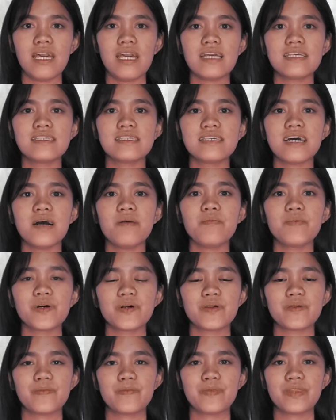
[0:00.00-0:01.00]

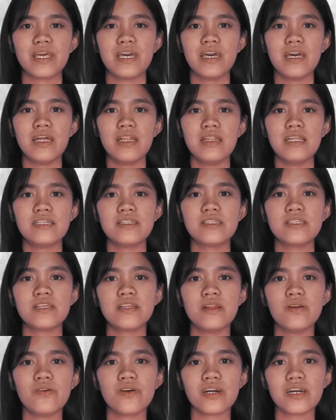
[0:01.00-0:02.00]
Example.
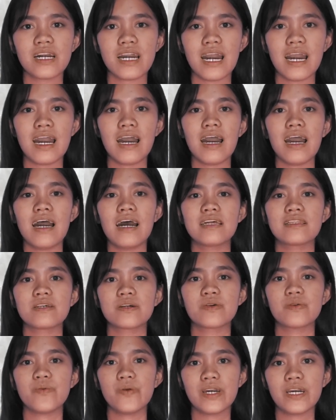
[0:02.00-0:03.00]
Let's look at
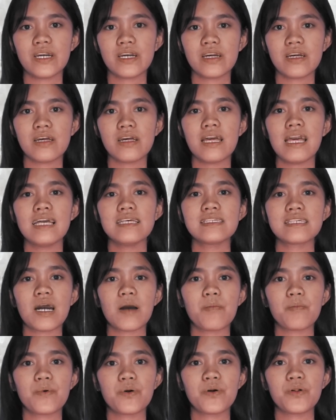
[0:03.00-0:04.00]
a quick
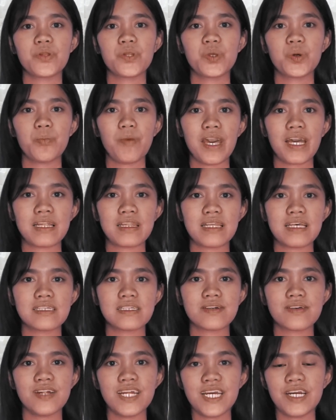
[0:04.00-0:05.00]
example to make
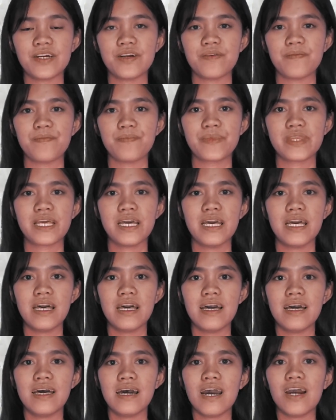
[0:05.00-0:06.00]
this clear.
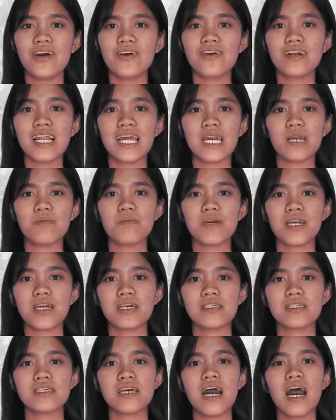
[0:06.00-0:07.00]
Our claim
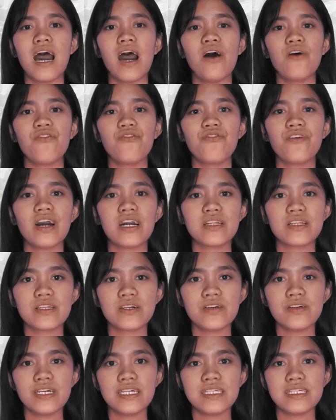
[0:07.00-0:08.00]
is a
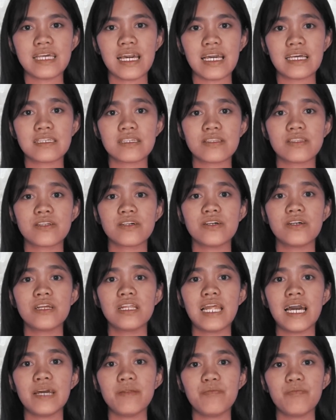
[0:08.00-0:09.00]
factory says their
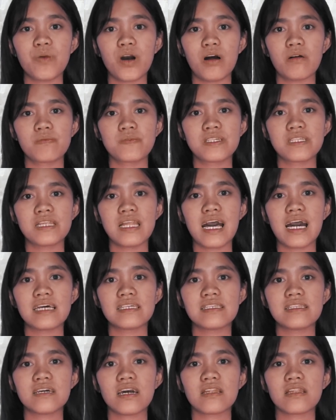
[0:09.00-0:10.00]
light bulbs
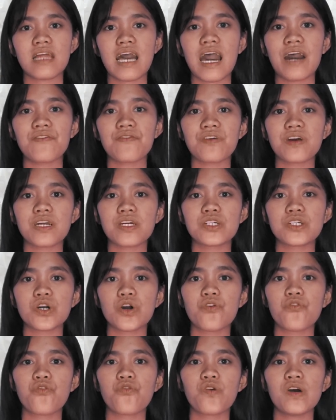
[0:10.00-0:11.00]
last at average
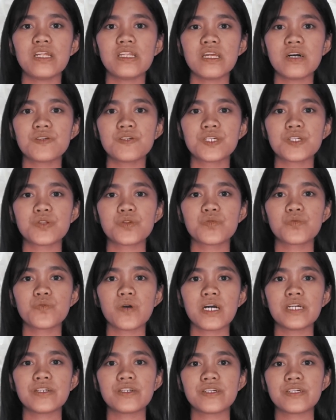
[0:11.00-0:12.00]
of
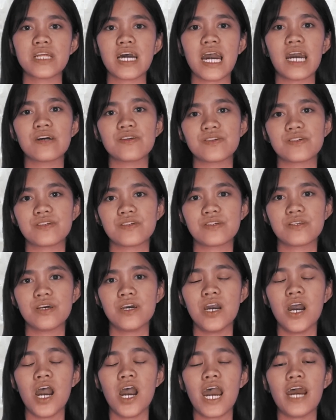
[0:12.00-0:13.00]
1200 hours.
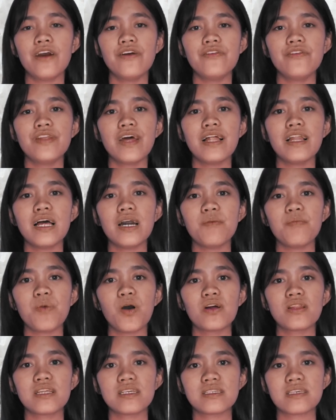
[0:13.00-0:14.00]
Our null
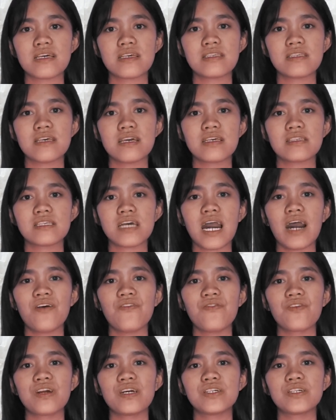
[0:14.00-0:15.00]
hypothesis is
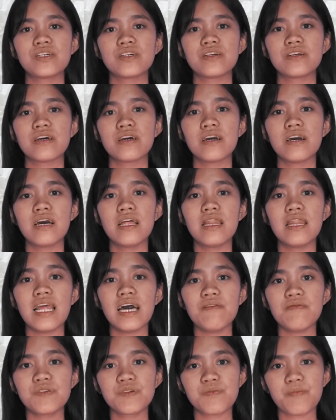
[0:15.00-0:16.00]
average
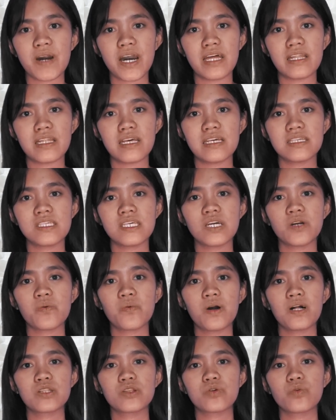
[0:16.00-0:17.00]
lifespan is
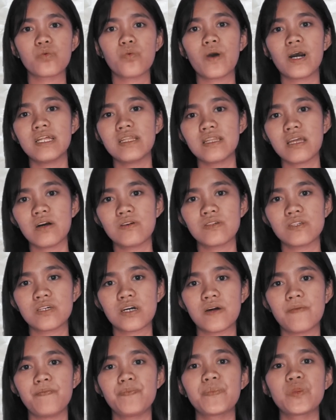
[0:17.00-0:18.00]
equal to
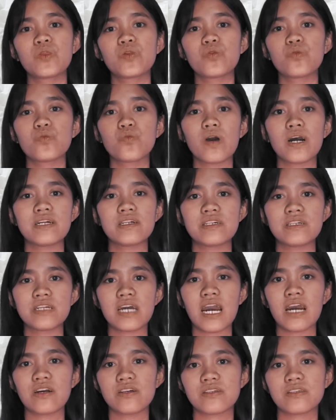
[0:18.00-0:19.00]

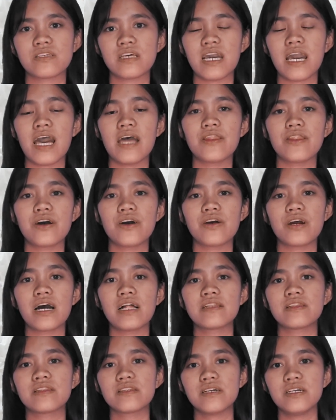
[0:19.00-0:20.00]
1200 hours, and our
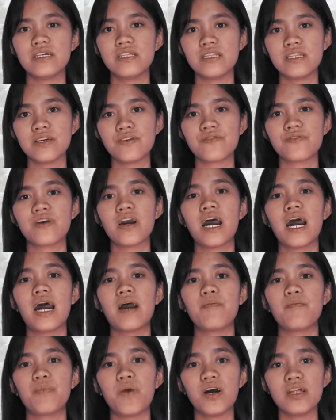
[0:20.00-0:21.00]
alternative
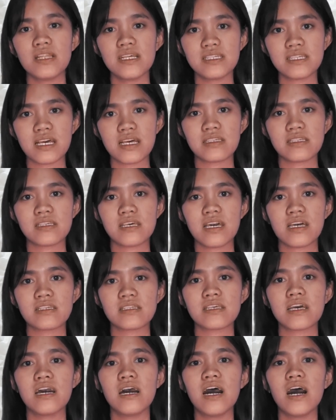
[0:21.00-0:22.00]
hypothesis
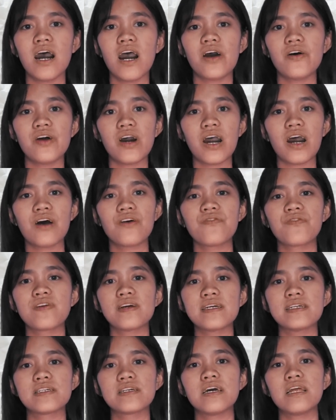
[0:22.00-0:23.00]
is our
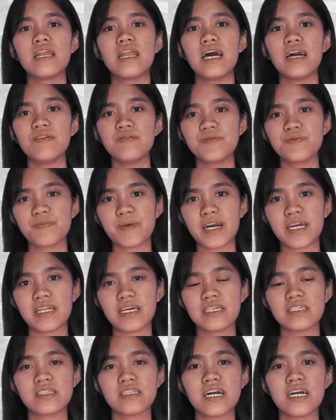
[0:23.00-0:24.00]
average
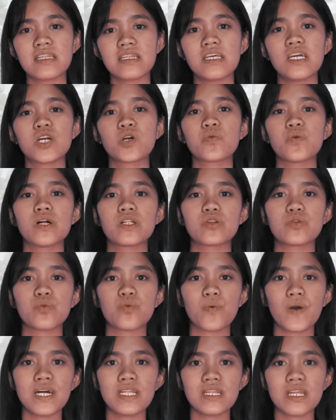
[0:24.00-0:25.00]
lifespan is not equal to
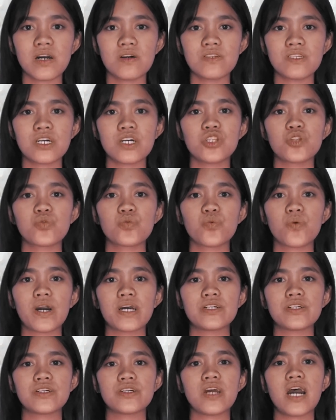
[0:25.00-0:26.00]

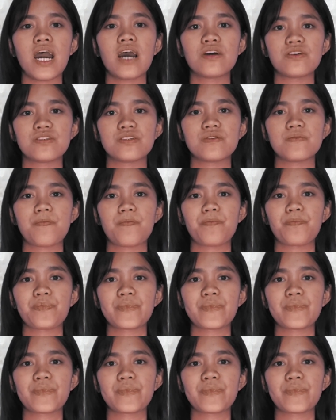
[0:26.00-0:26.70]
1200 hours.